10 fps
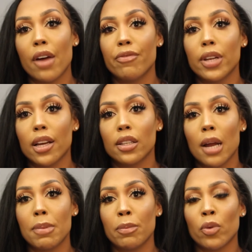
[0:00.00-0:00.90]
I feel like a lot
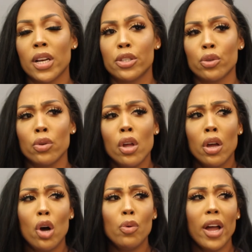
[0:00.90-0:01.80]
of people run into,
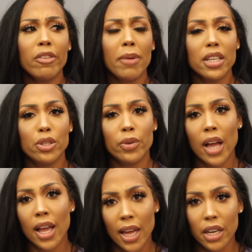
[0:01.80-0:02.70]
oh, well, everybody's doing
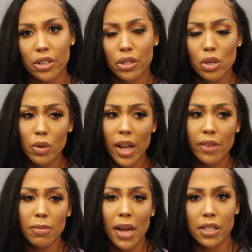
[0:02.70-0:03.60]
eyelashes. Oh, well,
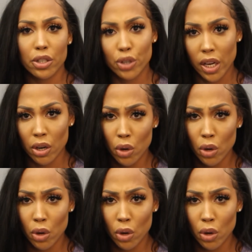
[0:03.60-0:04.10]
everybody's a trainer.